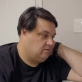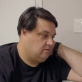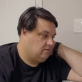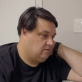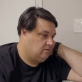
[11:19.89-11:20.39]

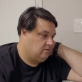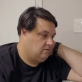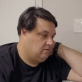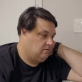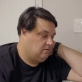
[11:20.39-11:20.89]

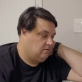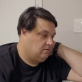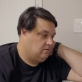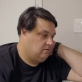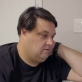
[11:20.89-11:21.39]

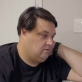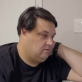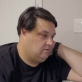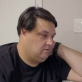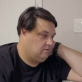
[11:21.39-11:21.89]

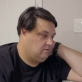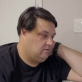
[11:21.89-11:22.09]
Nobody speaks.